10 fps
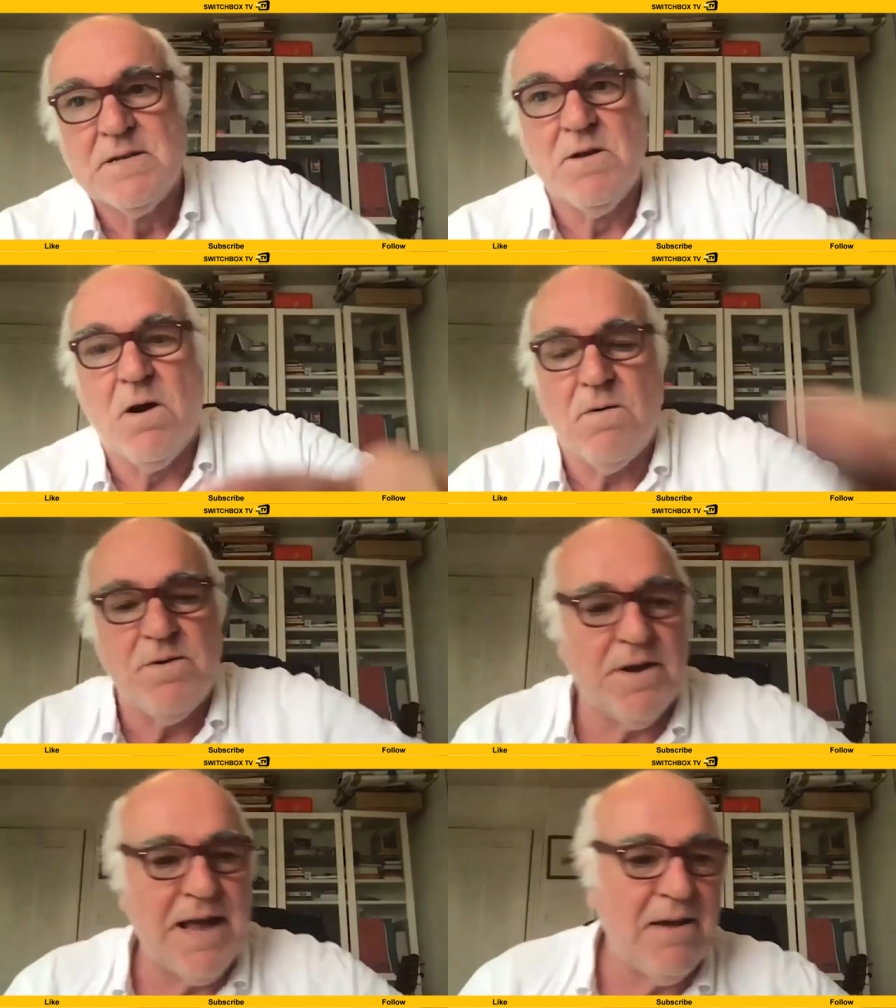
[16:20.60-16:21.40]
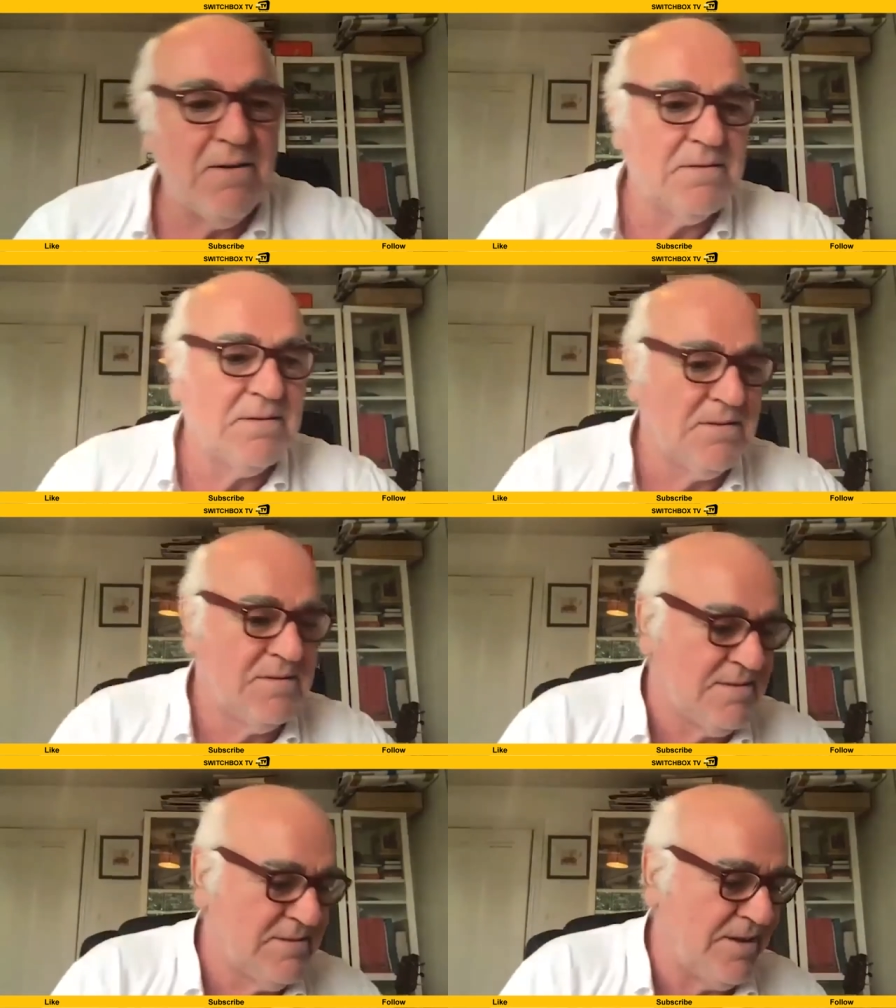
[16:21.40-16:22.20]
Oh,
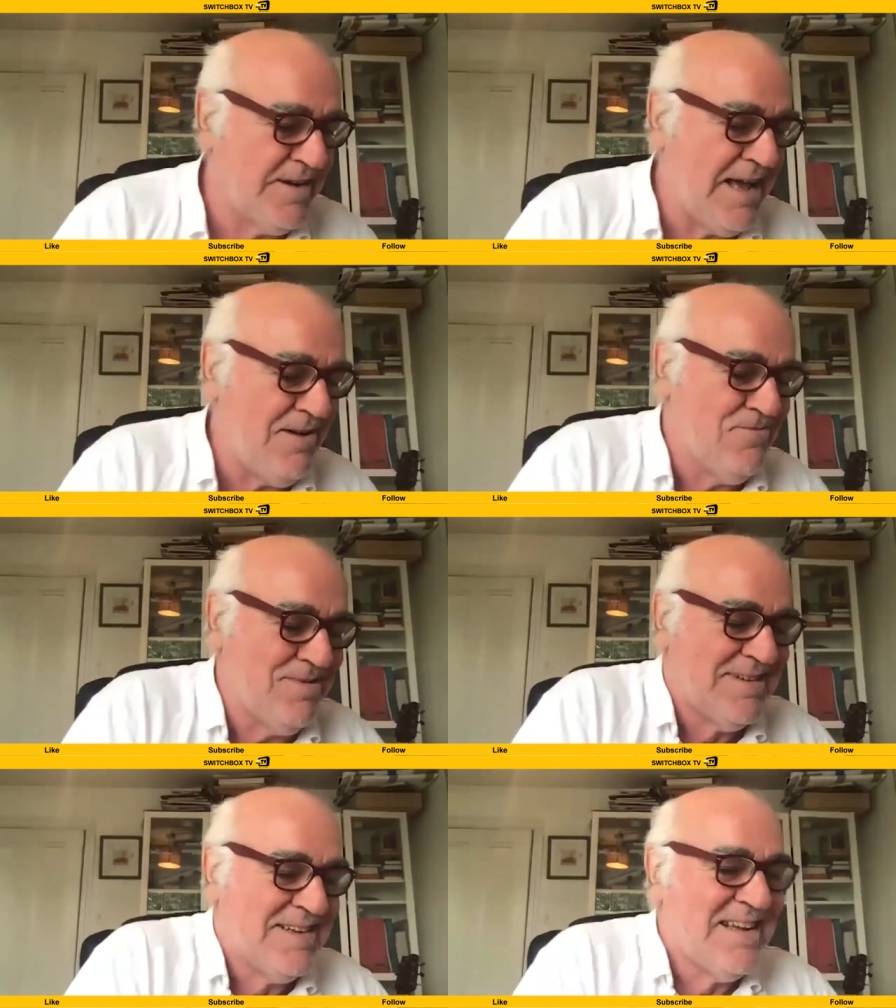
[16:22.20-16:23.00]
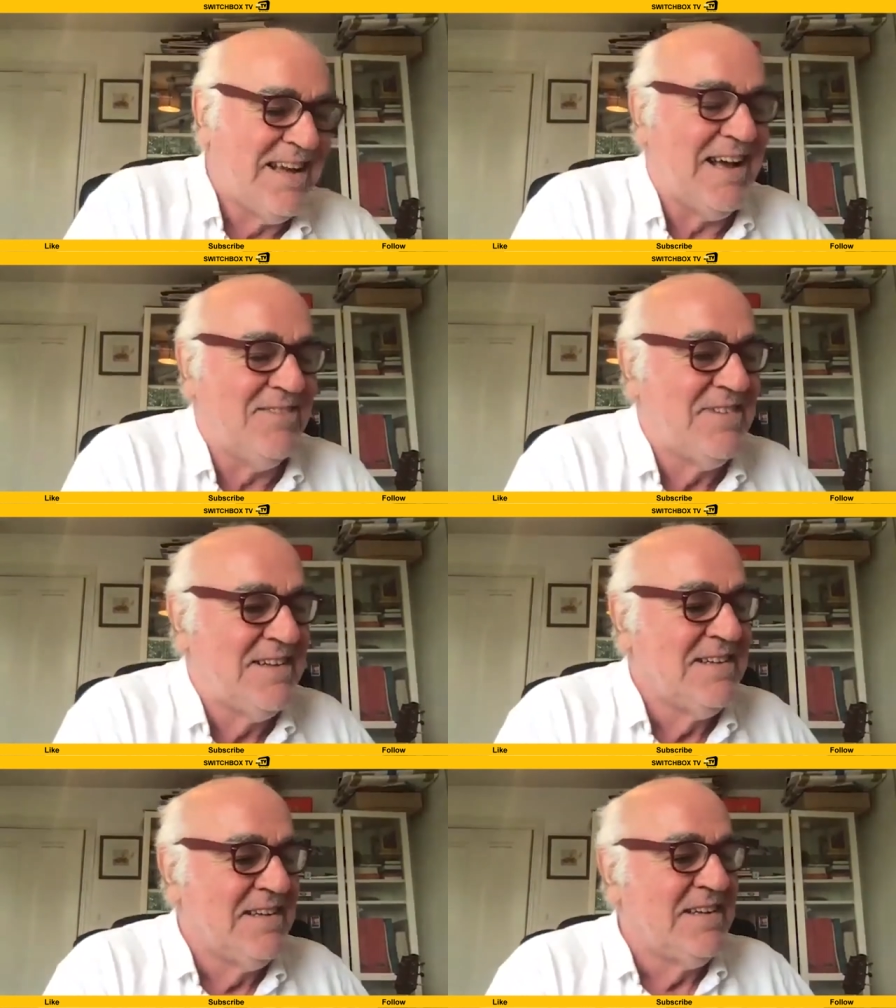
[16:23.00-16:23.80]
not now.
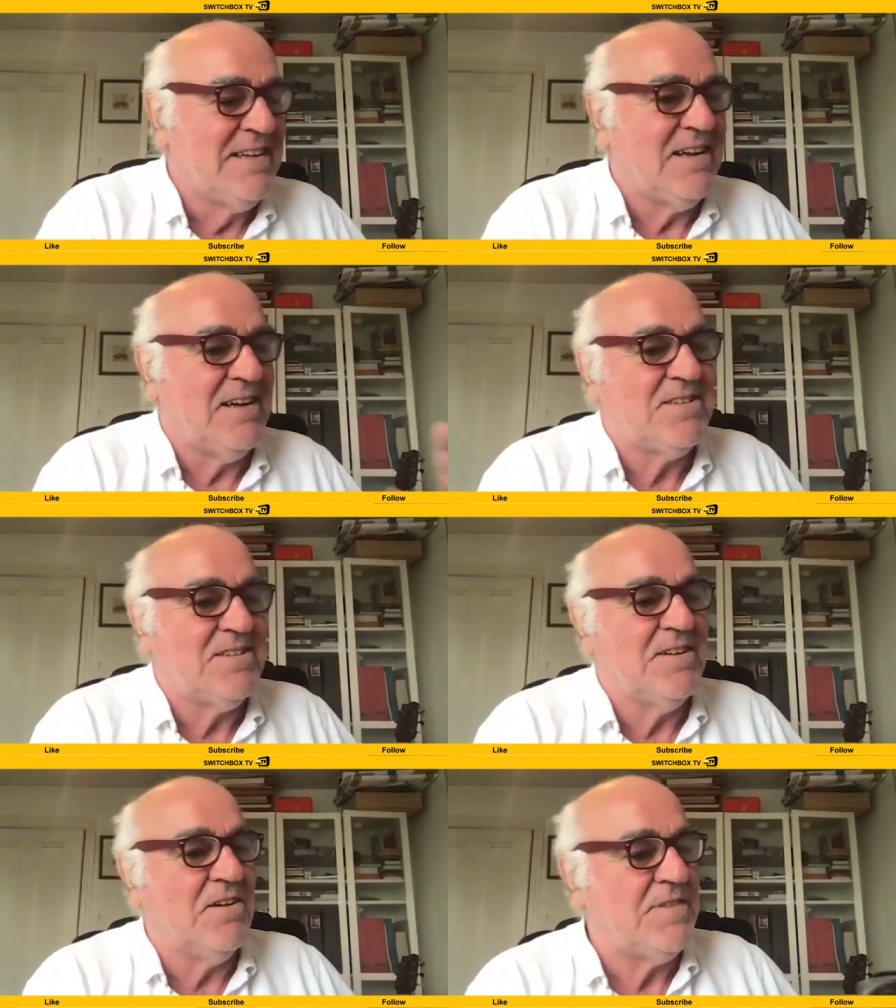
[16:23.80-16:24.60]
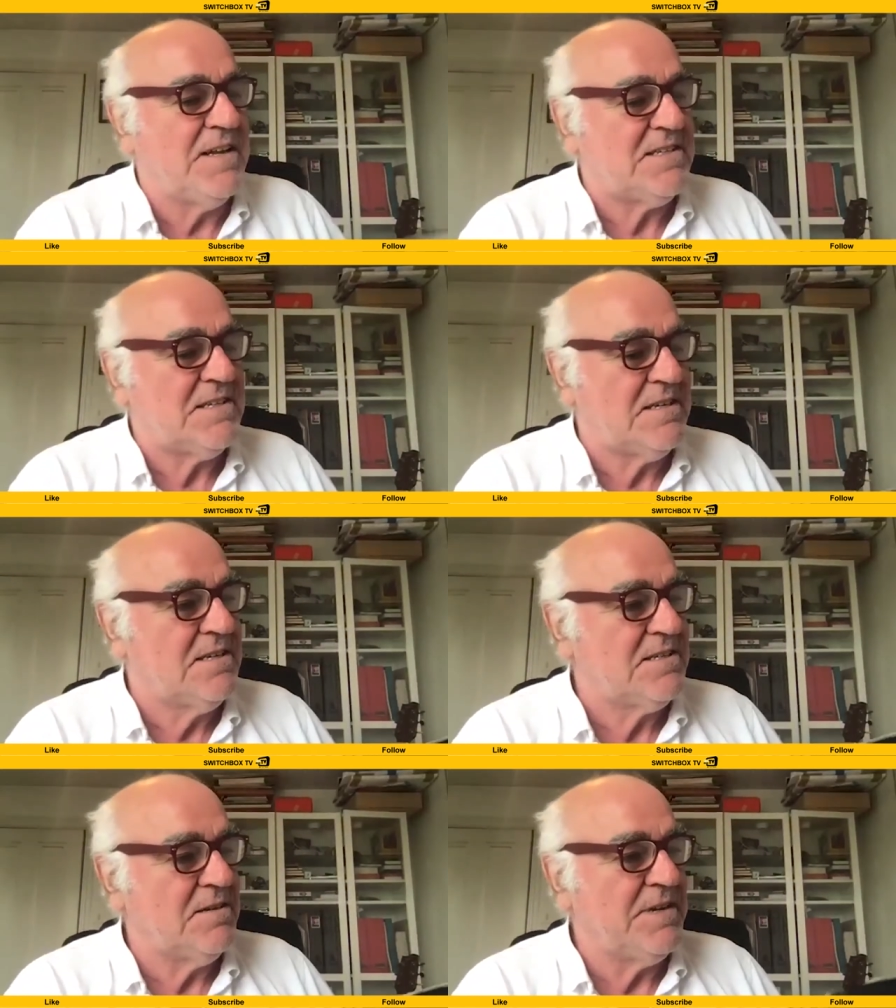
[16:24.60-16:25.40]
I'll turn that off. That's
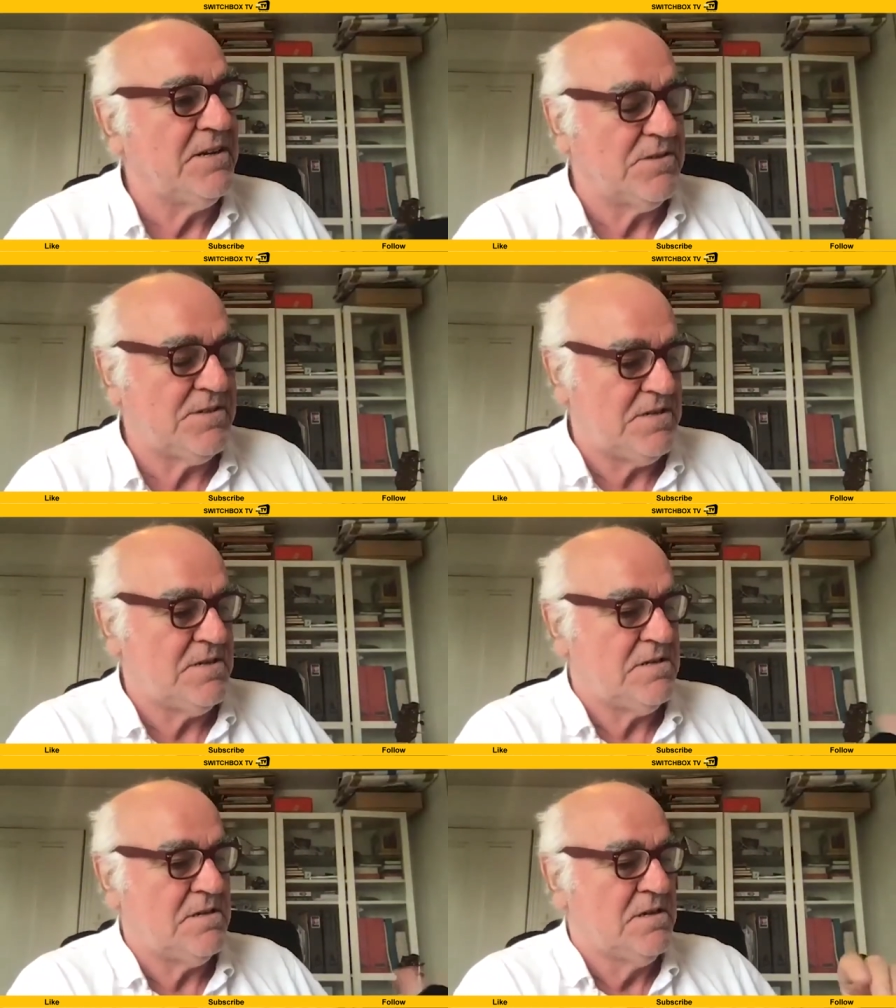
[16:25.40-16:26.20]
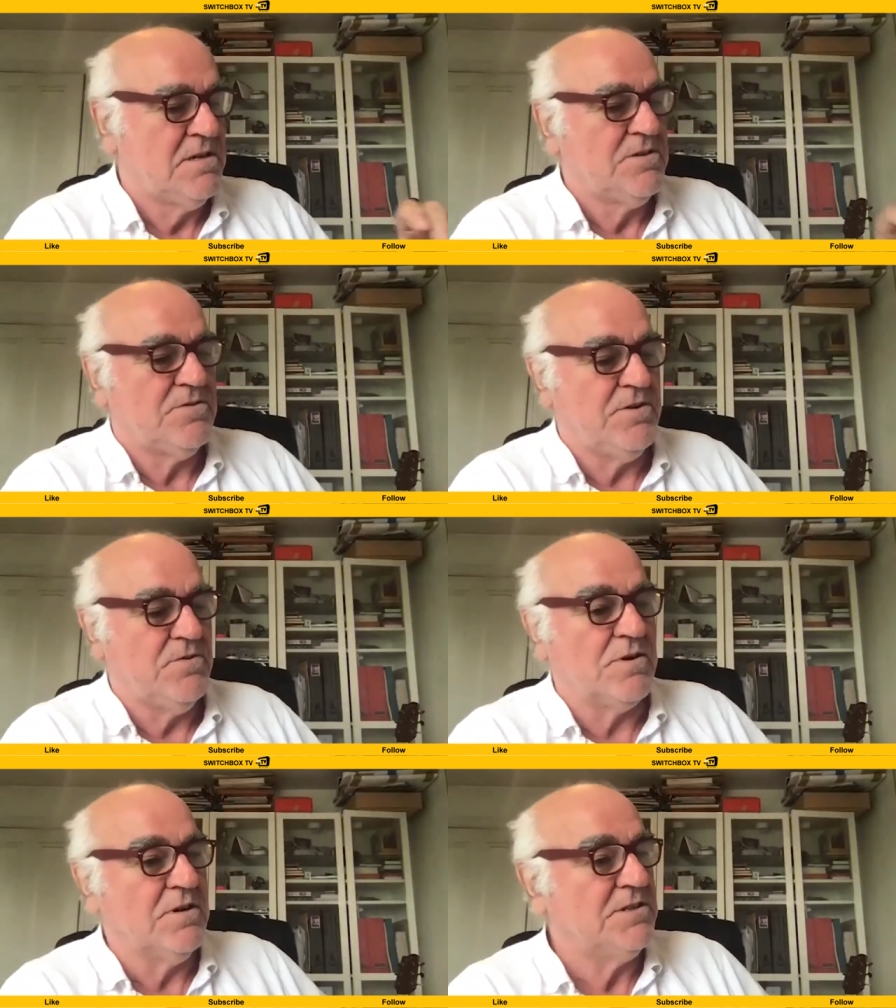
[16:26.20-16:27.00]
somebody else trying to
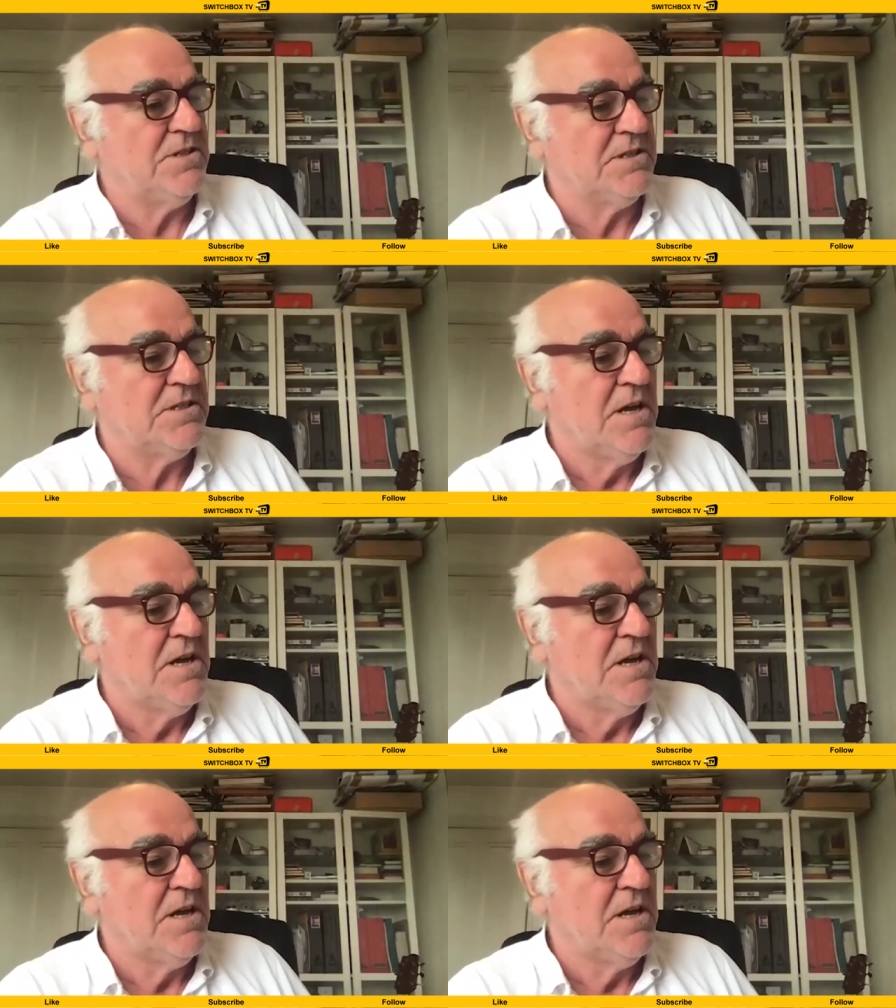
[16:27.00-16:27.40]
organise things.